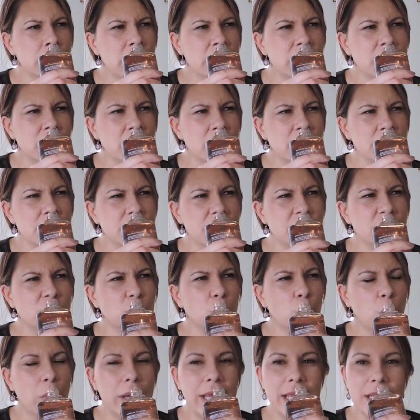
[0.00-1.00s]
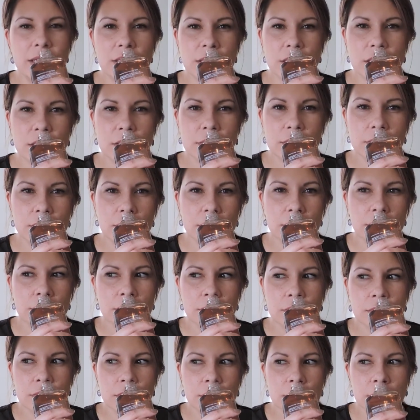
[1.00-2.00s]
It's like a sweet,
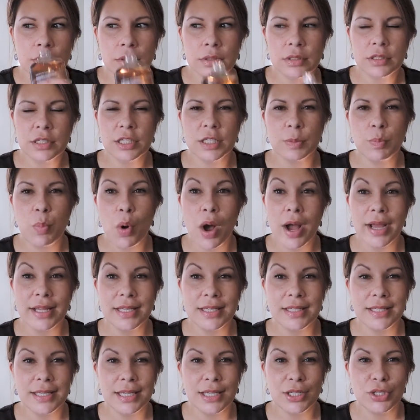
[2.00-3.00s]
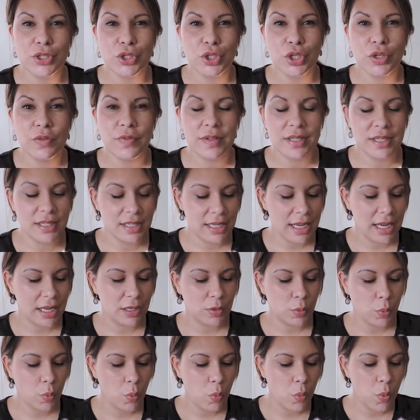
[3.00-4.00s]
spicy sort of a
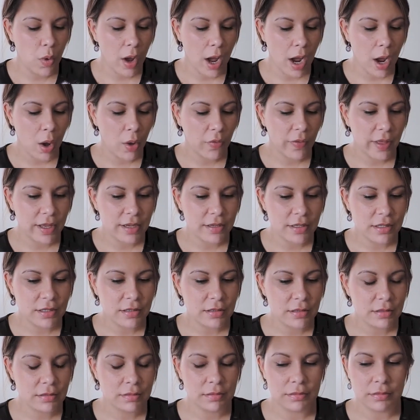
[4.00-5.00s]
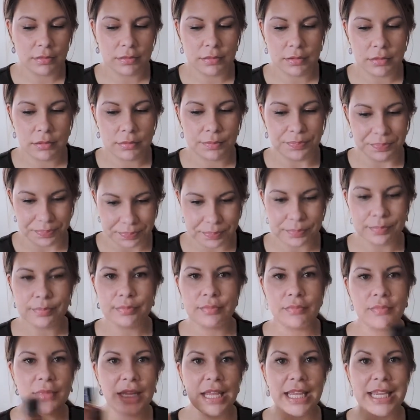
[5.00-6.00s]
scent. Wow, that is...
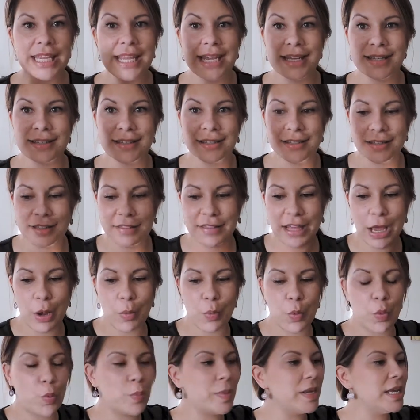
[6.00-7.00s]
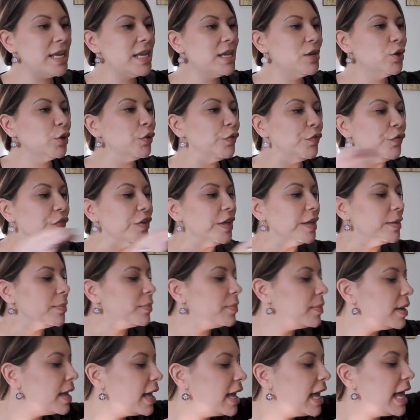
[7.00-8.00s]
Yes, that will be good for
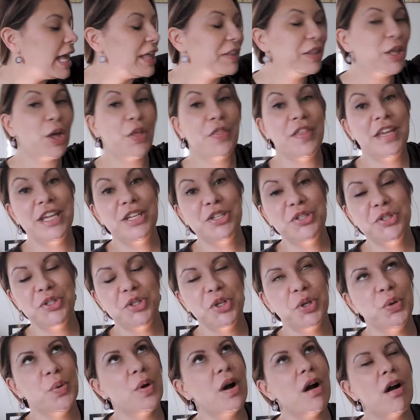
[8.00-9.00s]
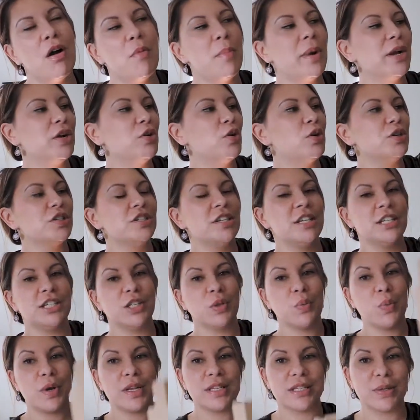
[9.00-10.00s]
him. Now these two, oh my gosh, these
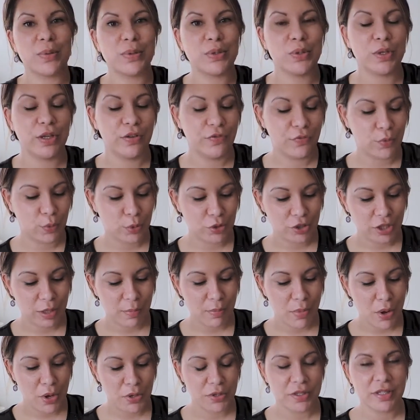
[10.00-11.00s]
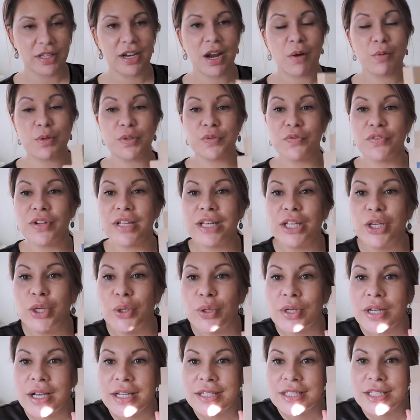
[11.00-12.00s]
are the ones I was looking forward to the most. And I was really
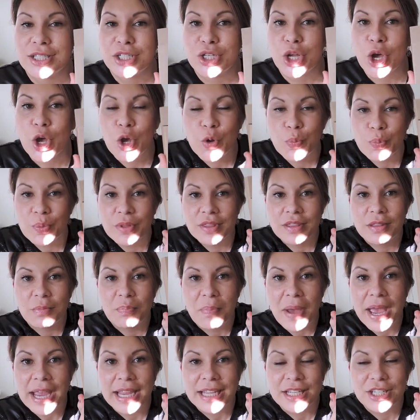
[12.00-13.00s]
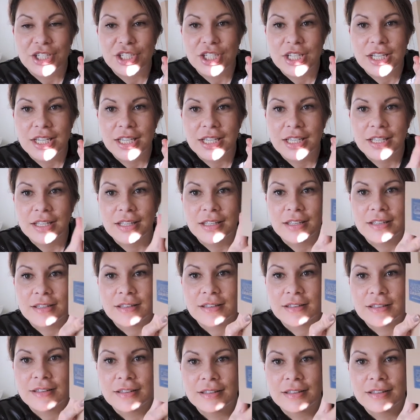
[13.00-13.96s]
good. I didn't open the packaging.